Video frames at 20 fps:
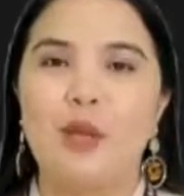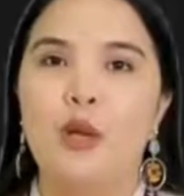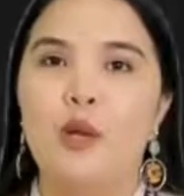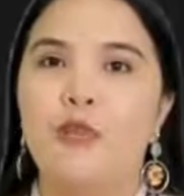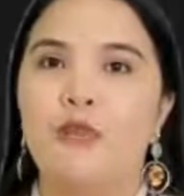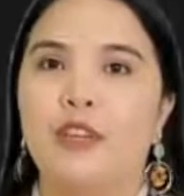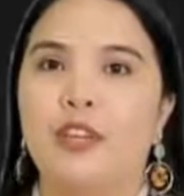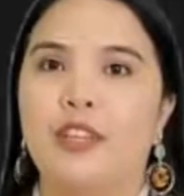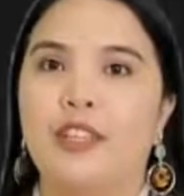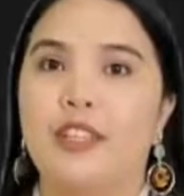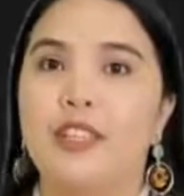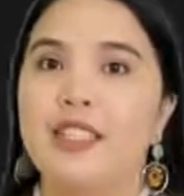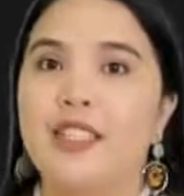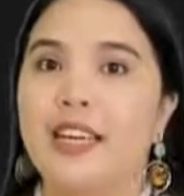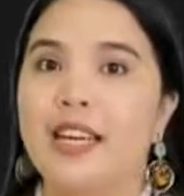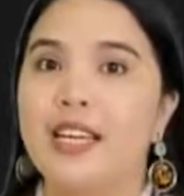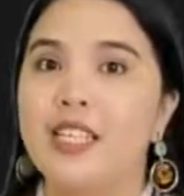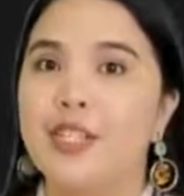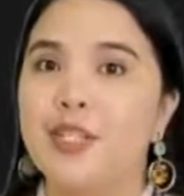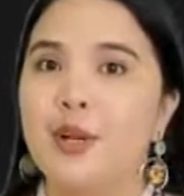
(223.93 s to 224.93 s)
For this
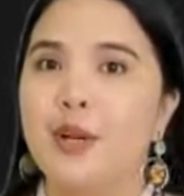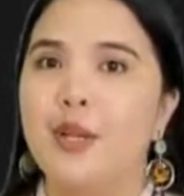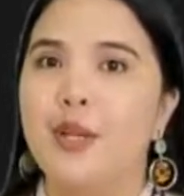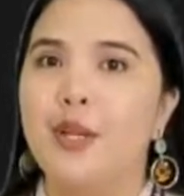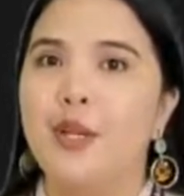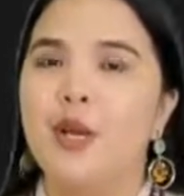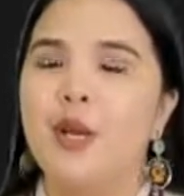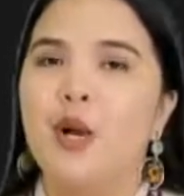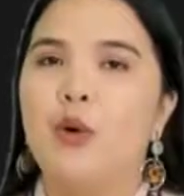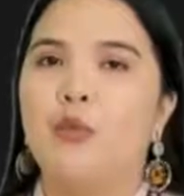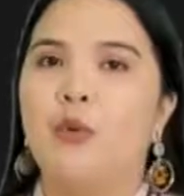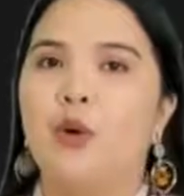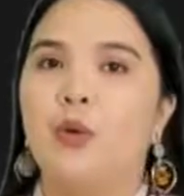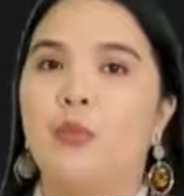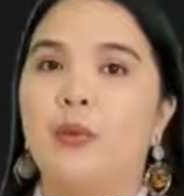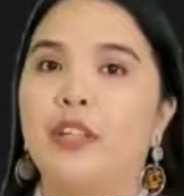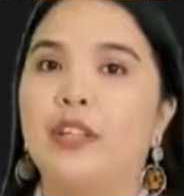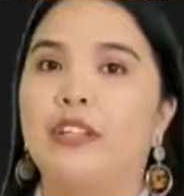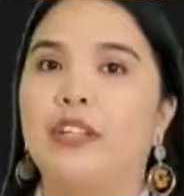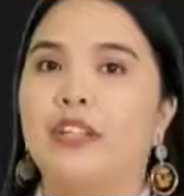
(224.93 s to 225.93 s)
lesson, we
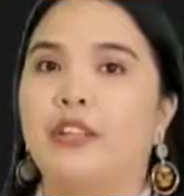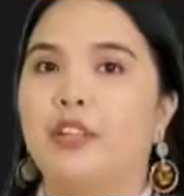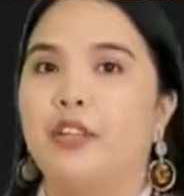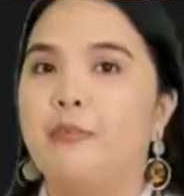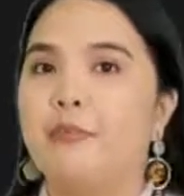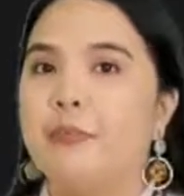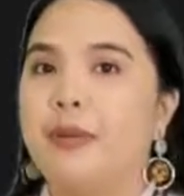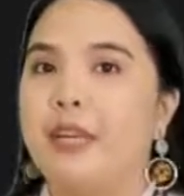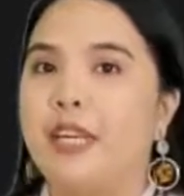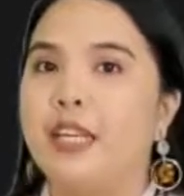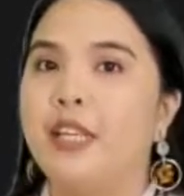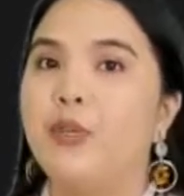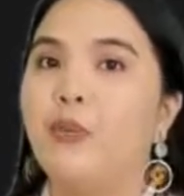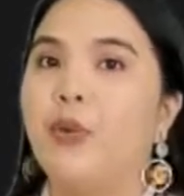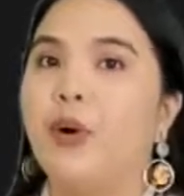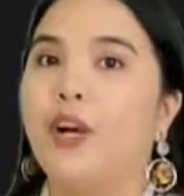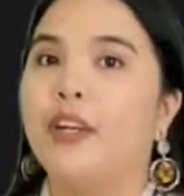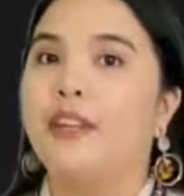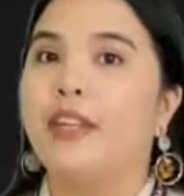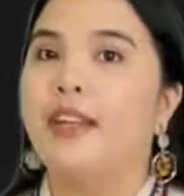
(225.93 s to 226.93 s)
will determine
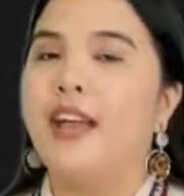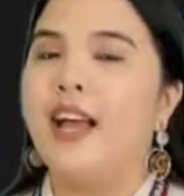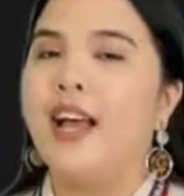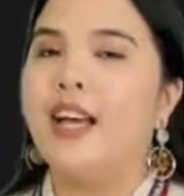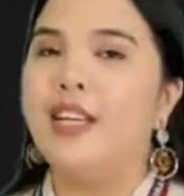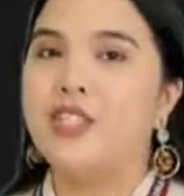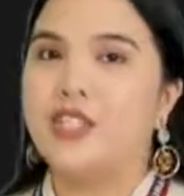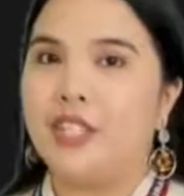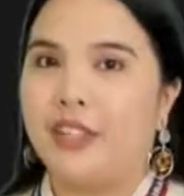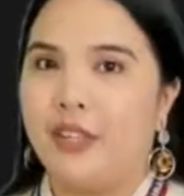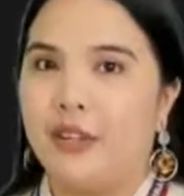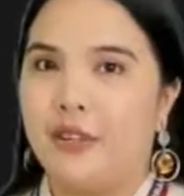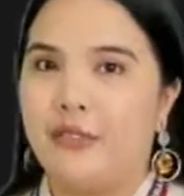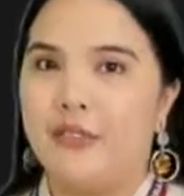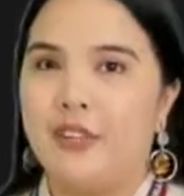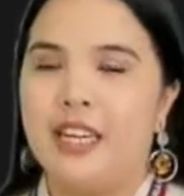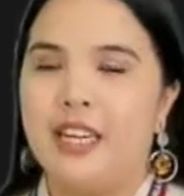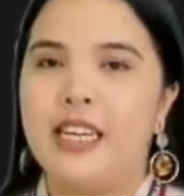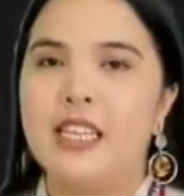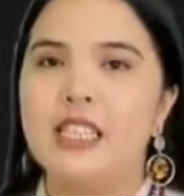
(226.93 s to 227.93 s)
what an adjective
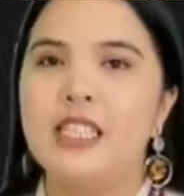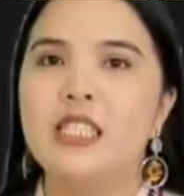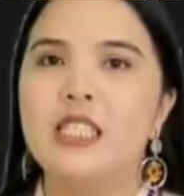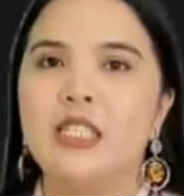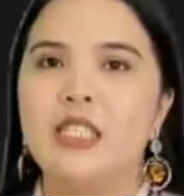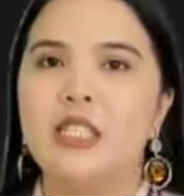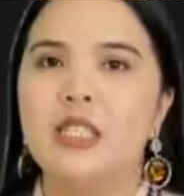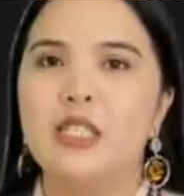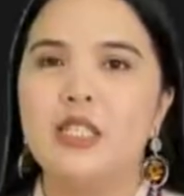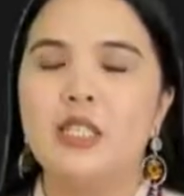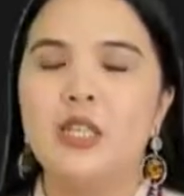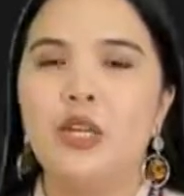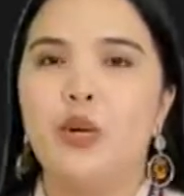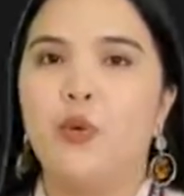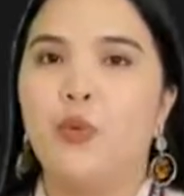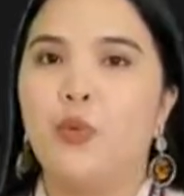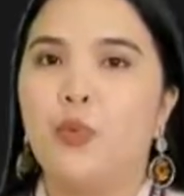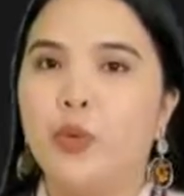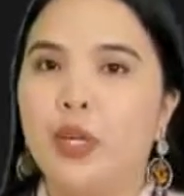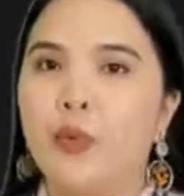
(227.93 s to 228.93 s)
is,
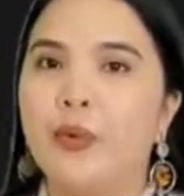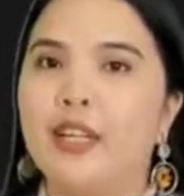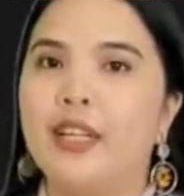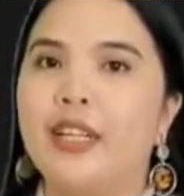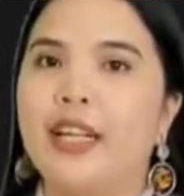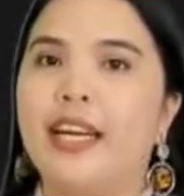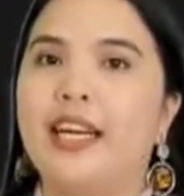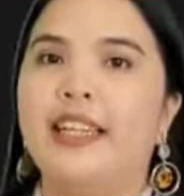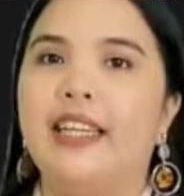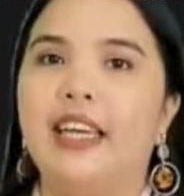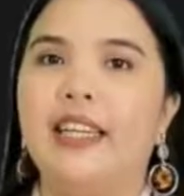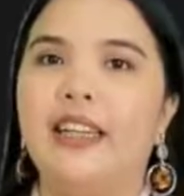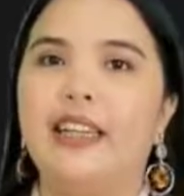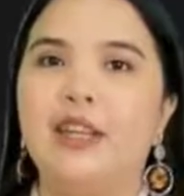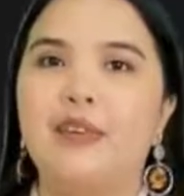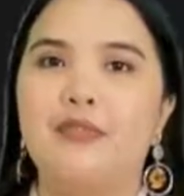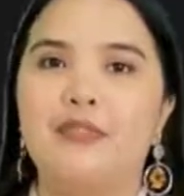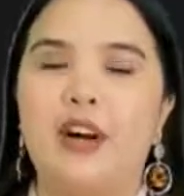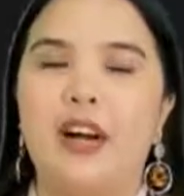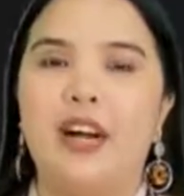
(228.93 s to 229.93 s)
we will
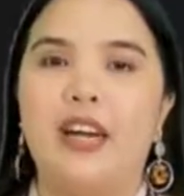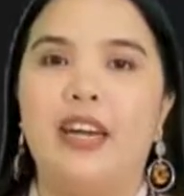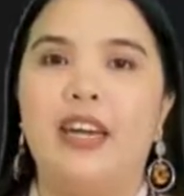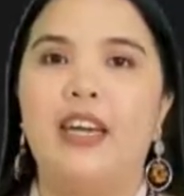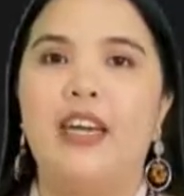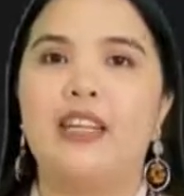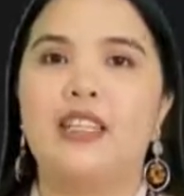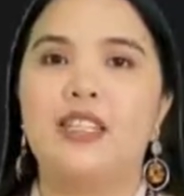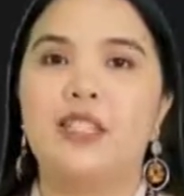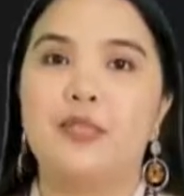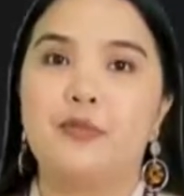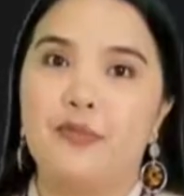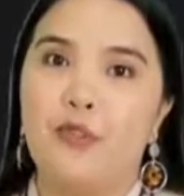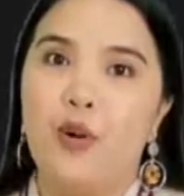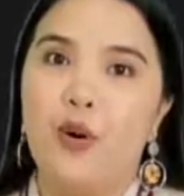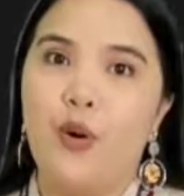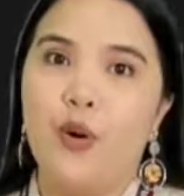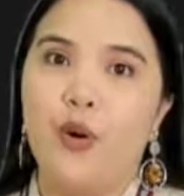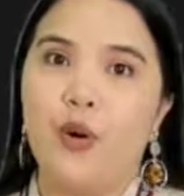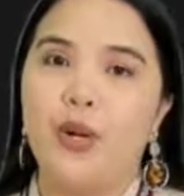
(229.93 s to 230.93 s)
identify its
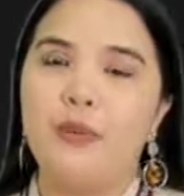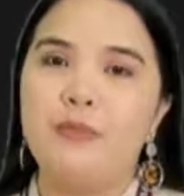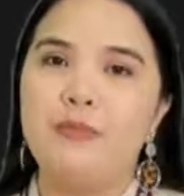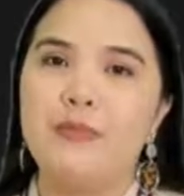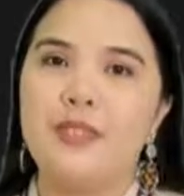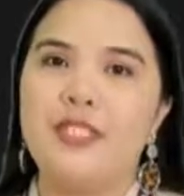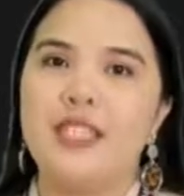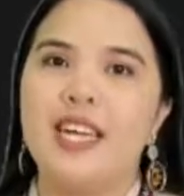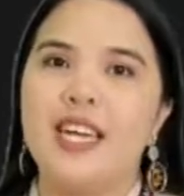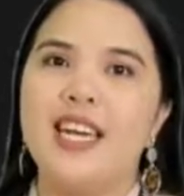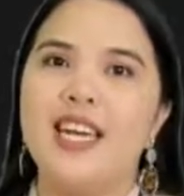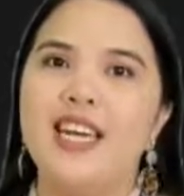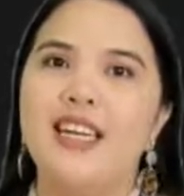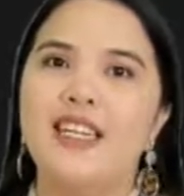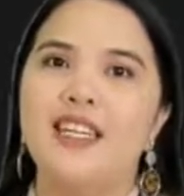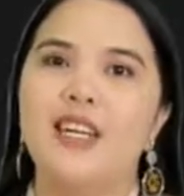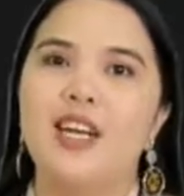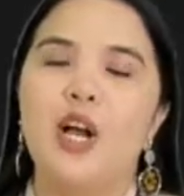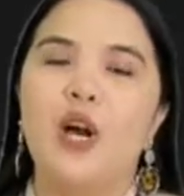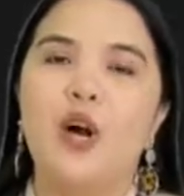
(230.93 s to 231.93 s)
forms,
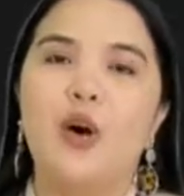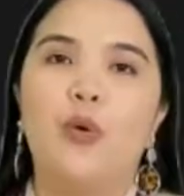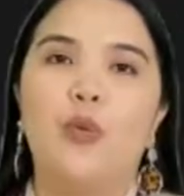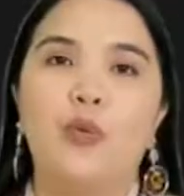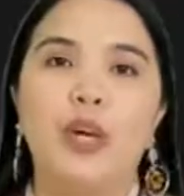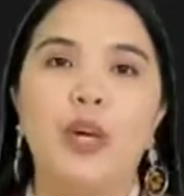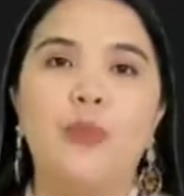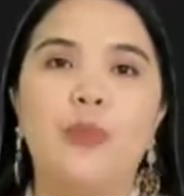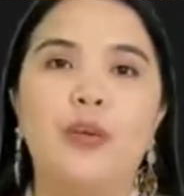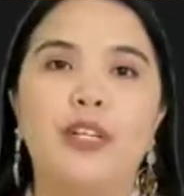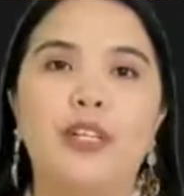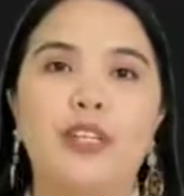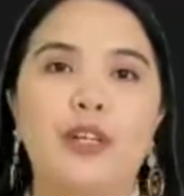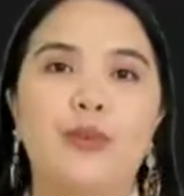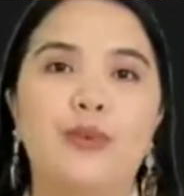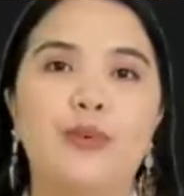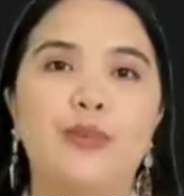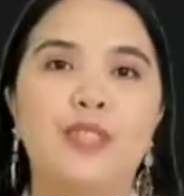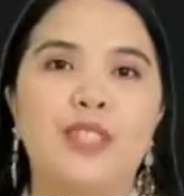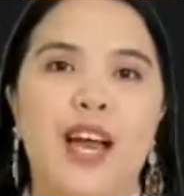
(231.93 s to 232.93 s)
and we will
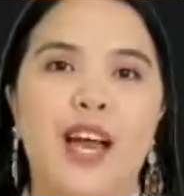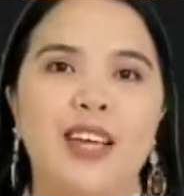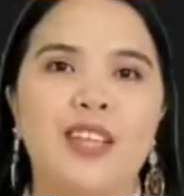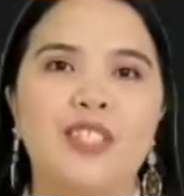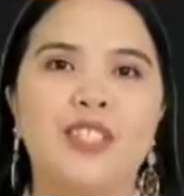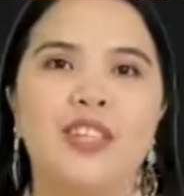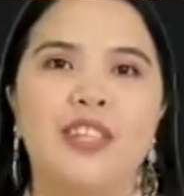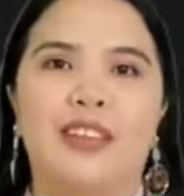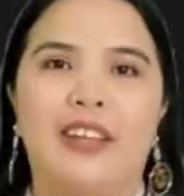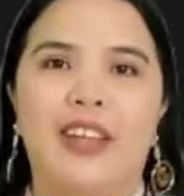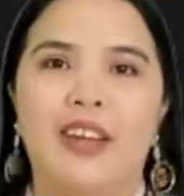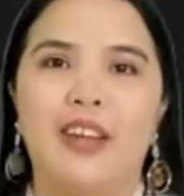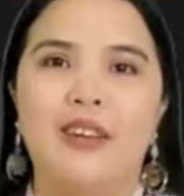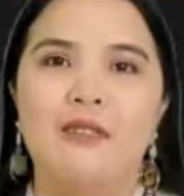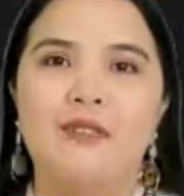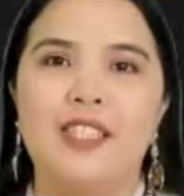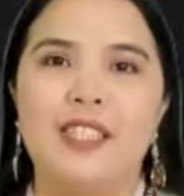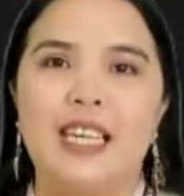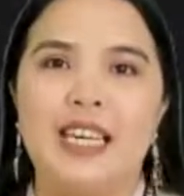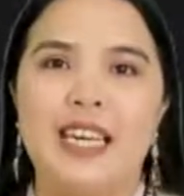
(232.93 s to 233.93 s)
use
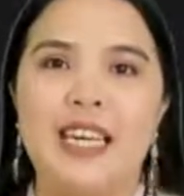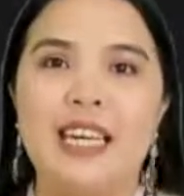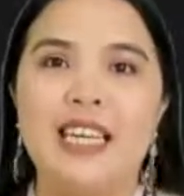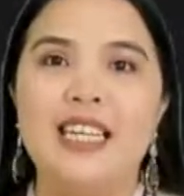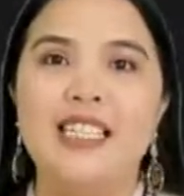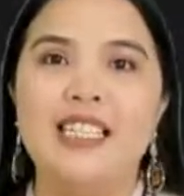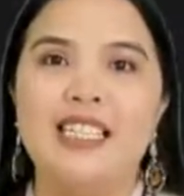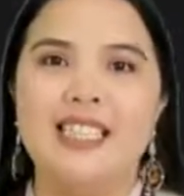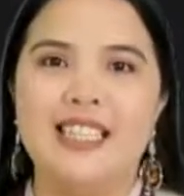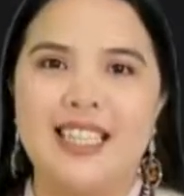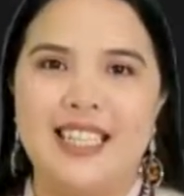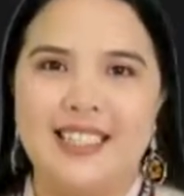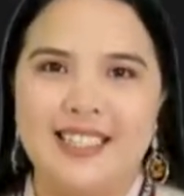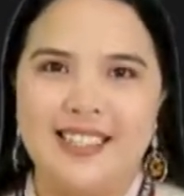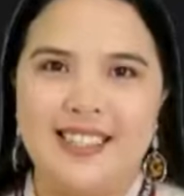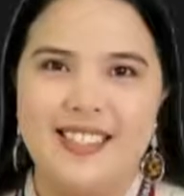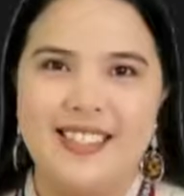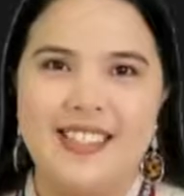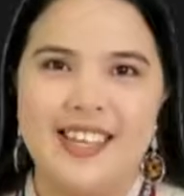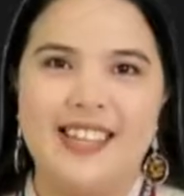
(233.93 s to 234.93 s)
adjectives in
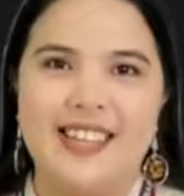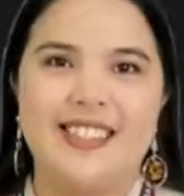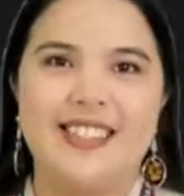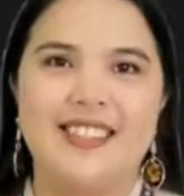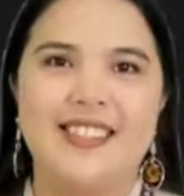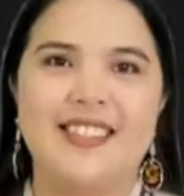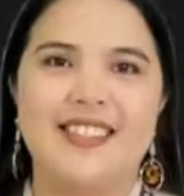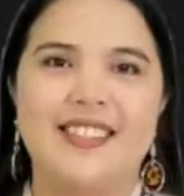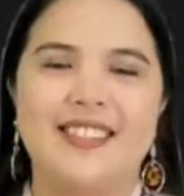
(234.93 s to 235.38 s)
sentences.